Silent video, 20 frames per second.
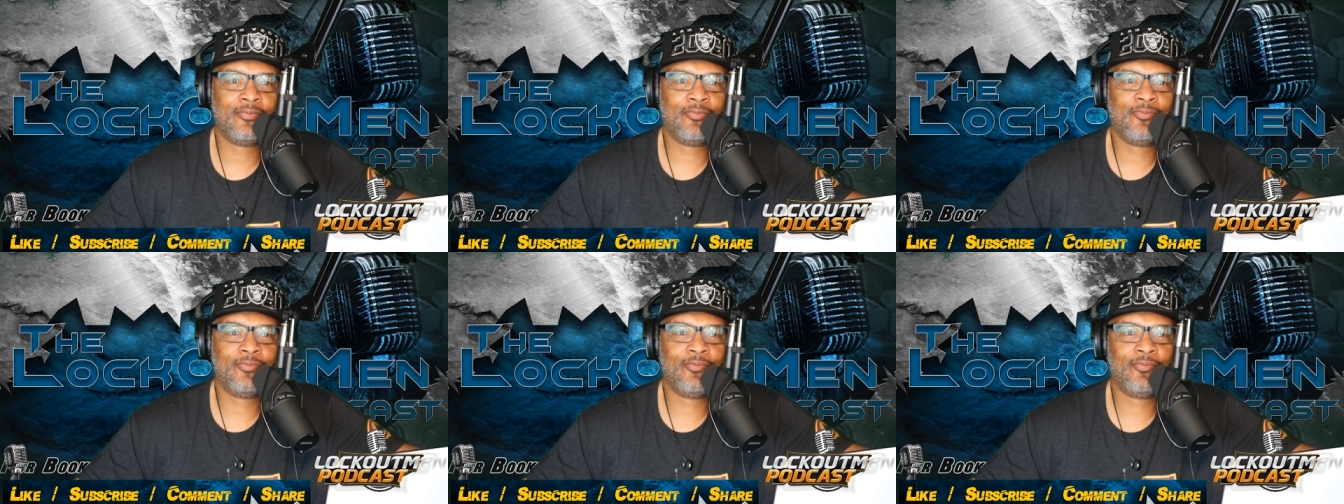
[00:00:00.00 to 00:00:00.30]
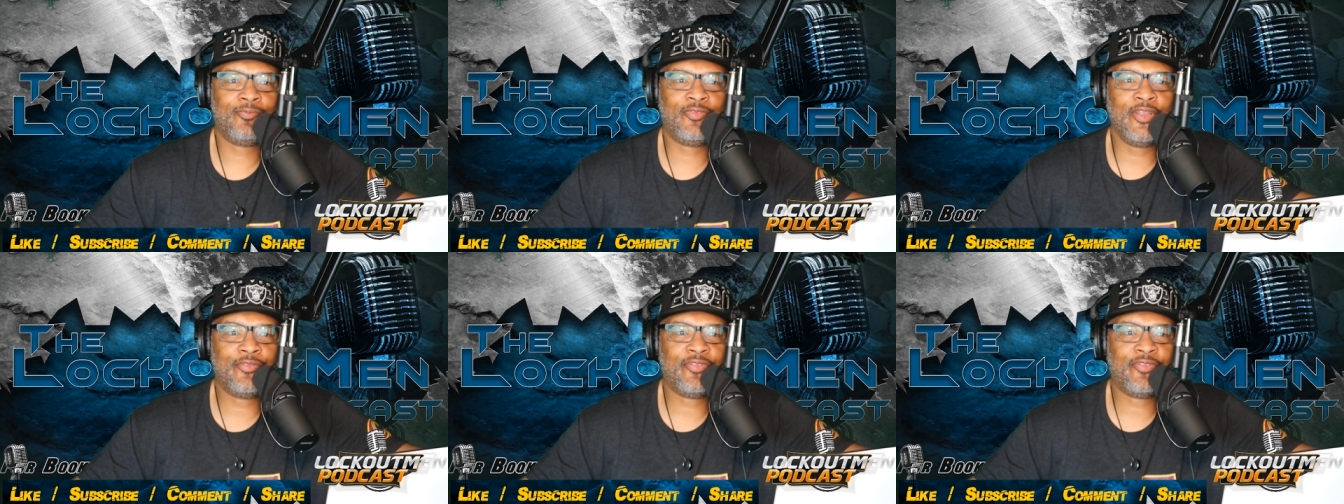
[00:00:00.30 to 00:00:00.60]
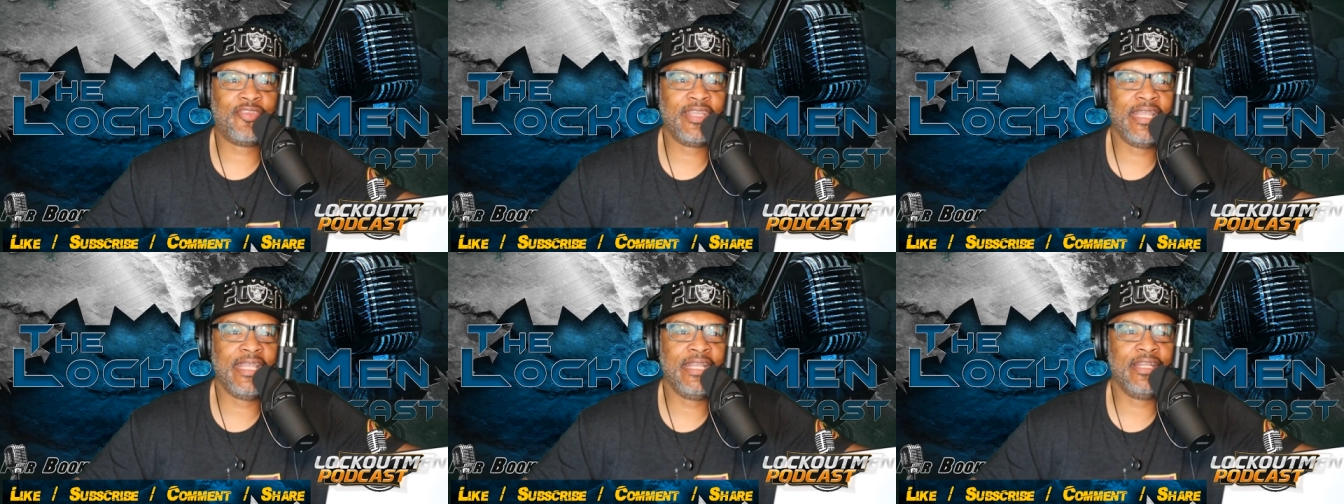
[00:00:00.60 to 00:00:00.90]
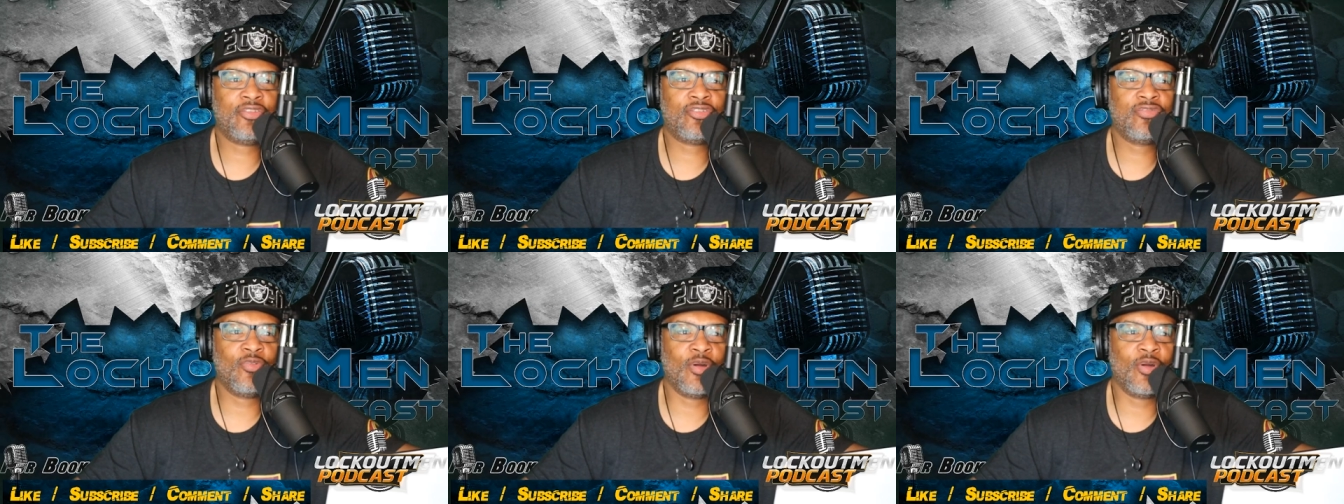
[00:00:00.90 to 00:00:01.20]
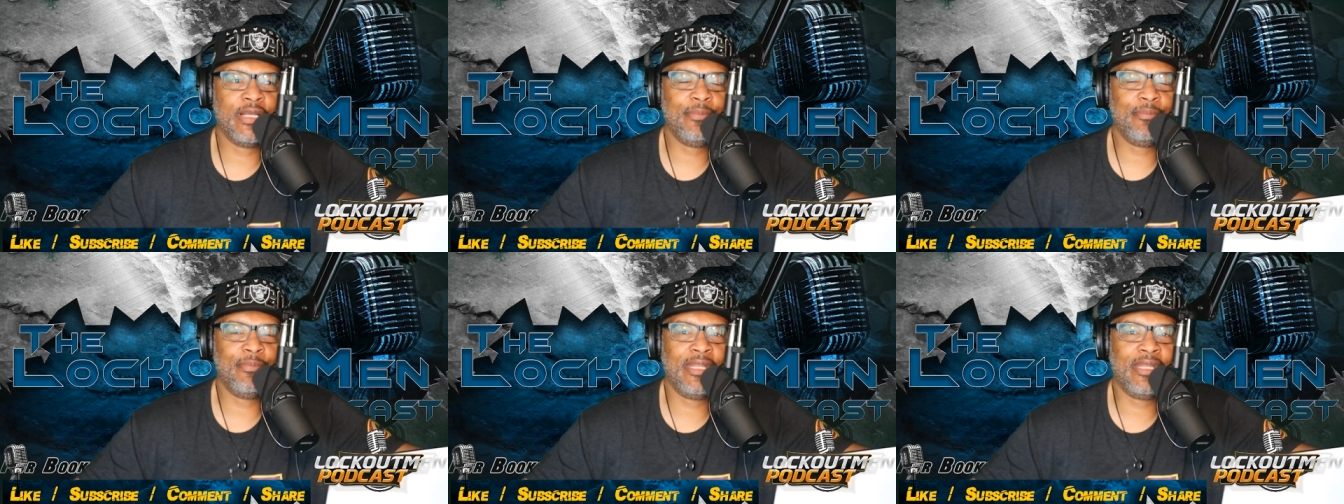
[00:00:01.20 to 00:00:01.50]
fifteen,
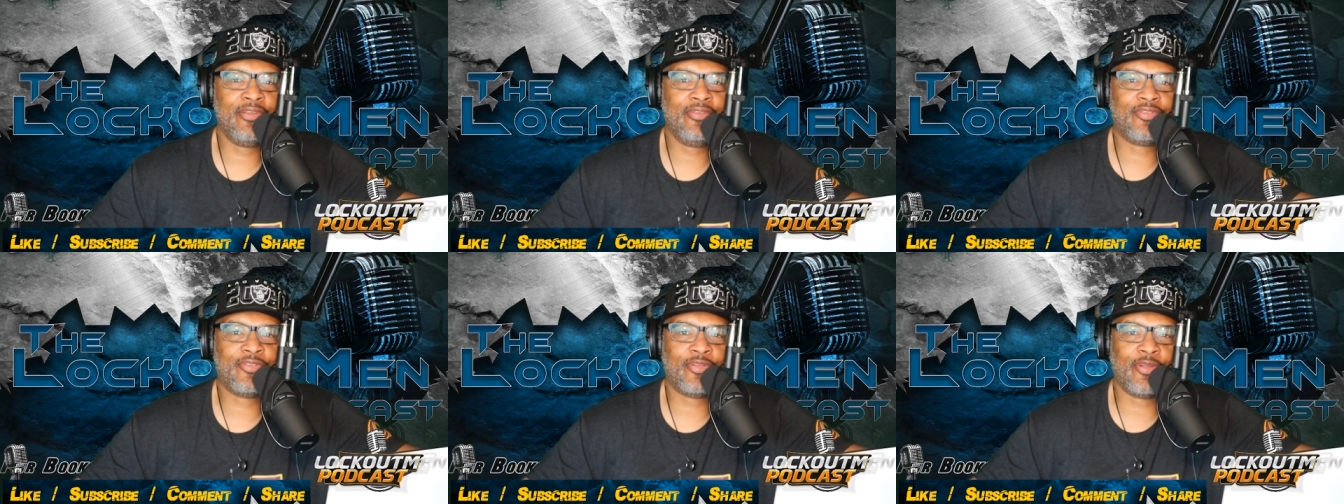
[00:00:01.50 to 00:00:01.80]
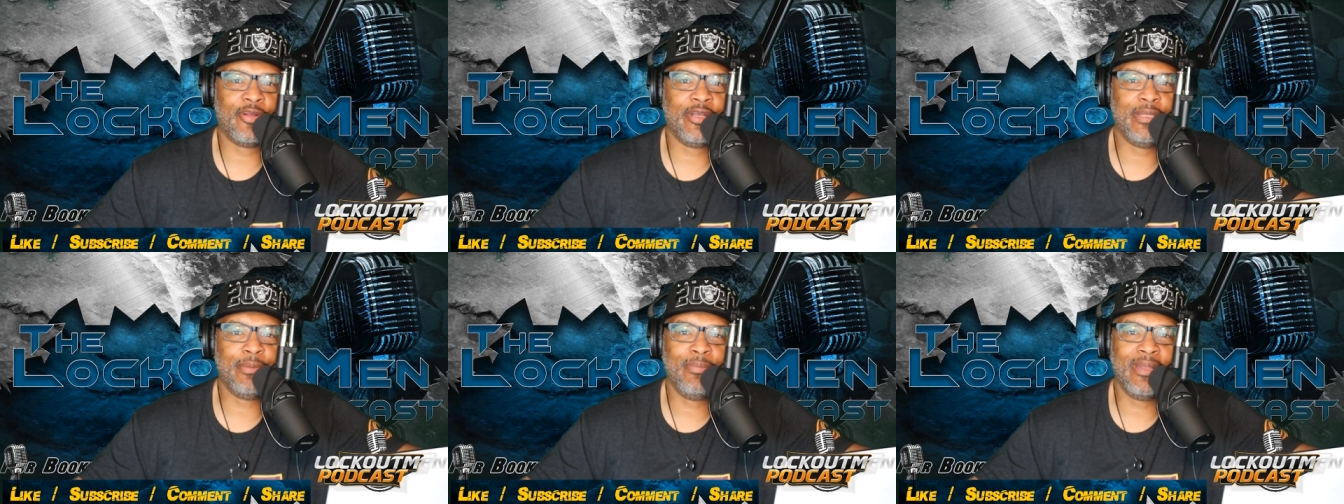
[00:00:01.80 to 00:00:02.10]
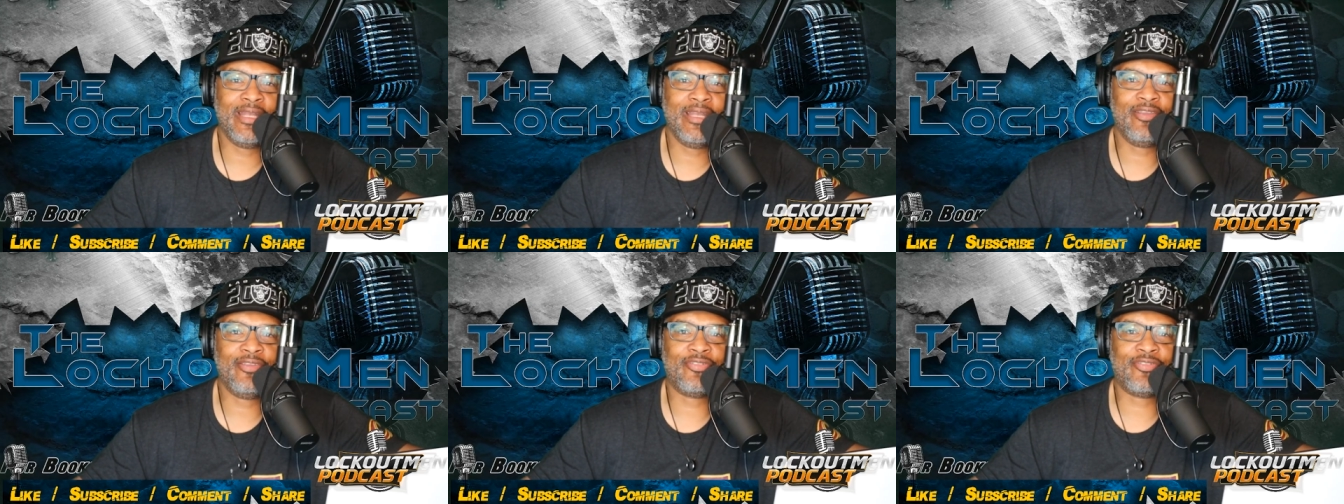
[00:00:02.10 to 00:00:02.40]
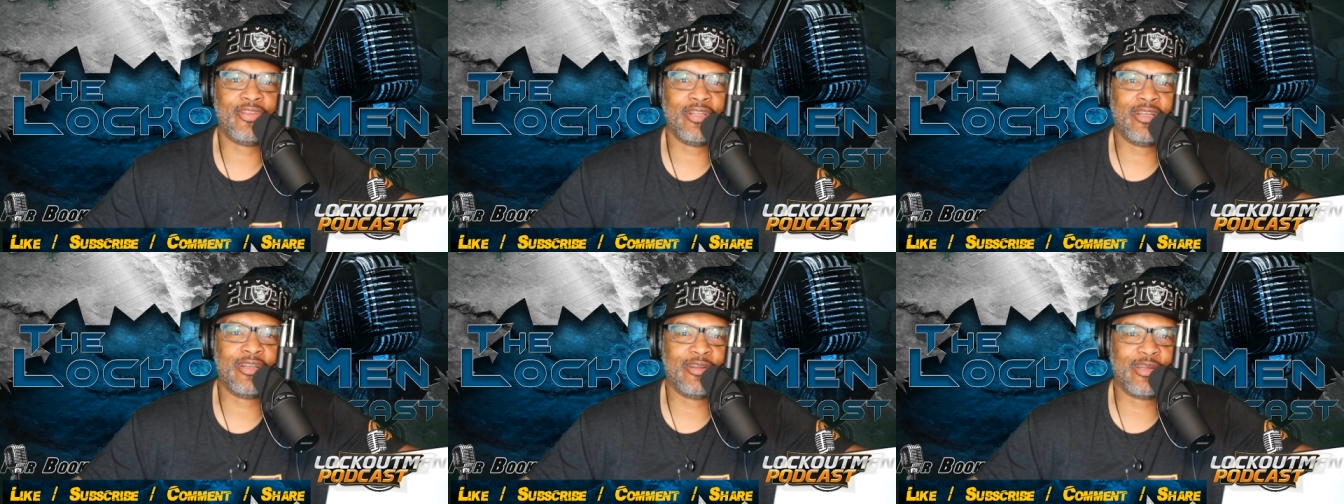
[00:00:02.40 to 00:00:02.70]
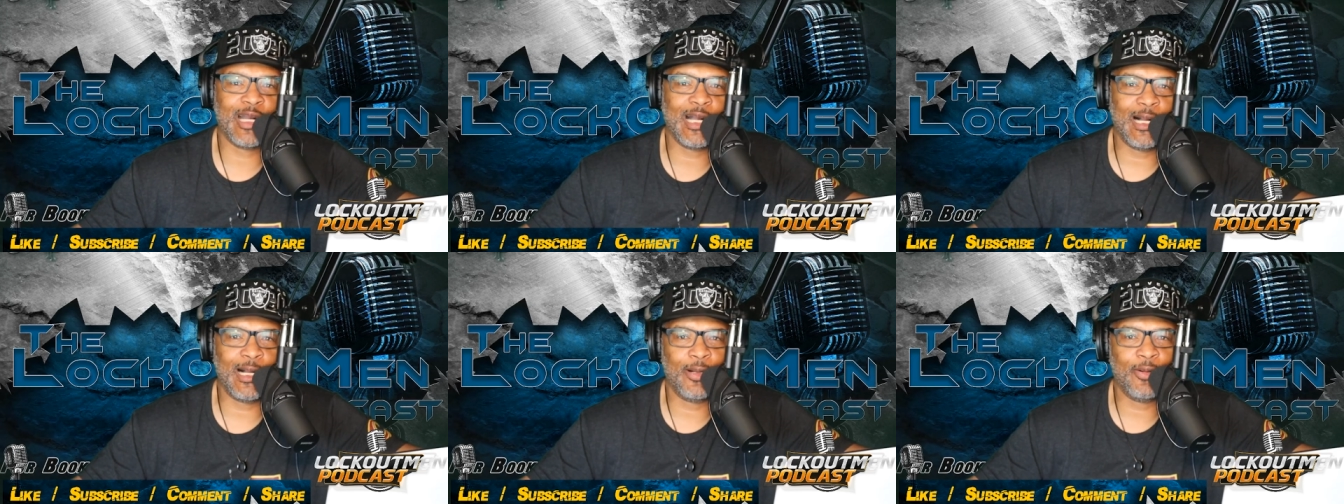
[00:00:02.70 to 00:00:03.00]
twenty minutes, thirty minutes to
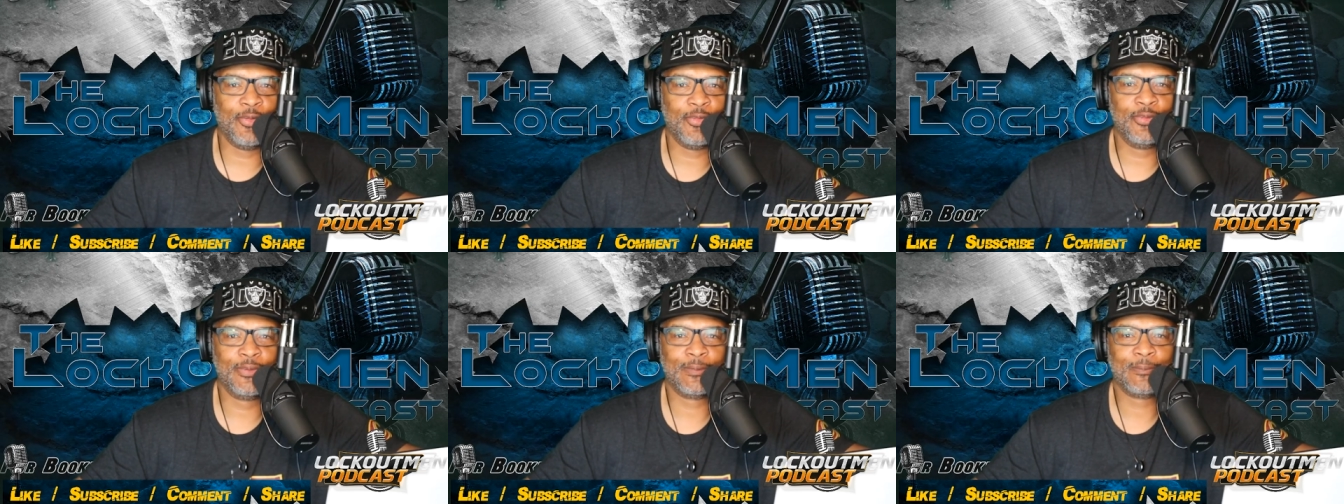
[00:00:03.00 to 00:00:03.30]
go,